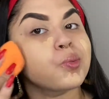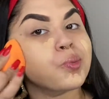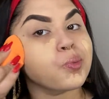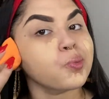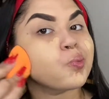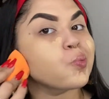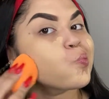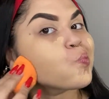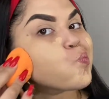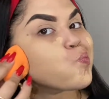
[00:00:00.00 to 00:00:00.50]
and
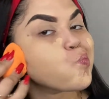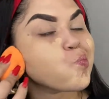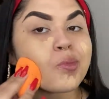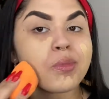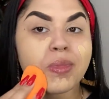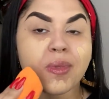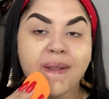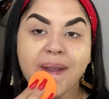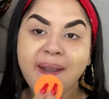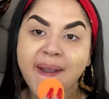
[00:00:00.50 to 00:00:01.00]
then using the
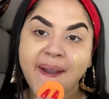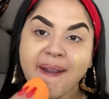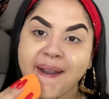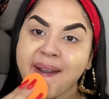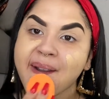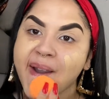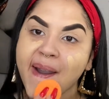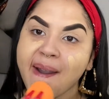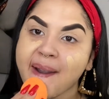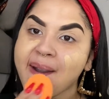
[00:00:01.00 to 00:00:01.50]

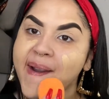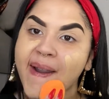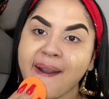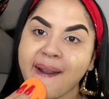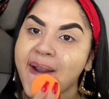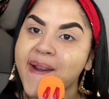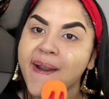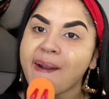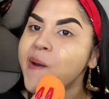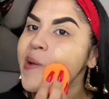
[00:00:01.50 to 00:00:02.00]
sponge allows
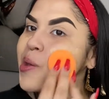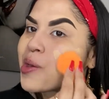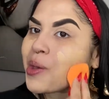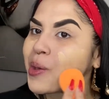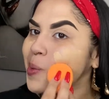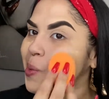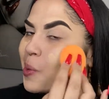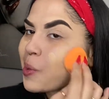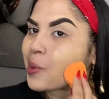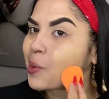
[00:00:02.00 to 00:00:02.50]
me to get the
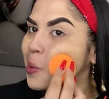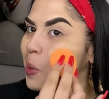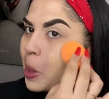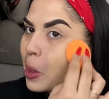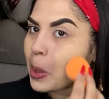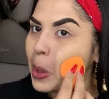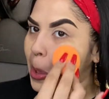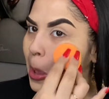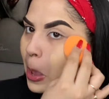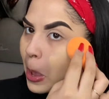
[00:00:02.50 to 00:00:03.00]
finish
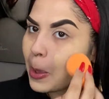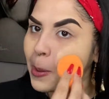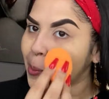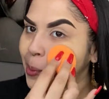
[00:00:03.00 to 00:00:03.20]
I want,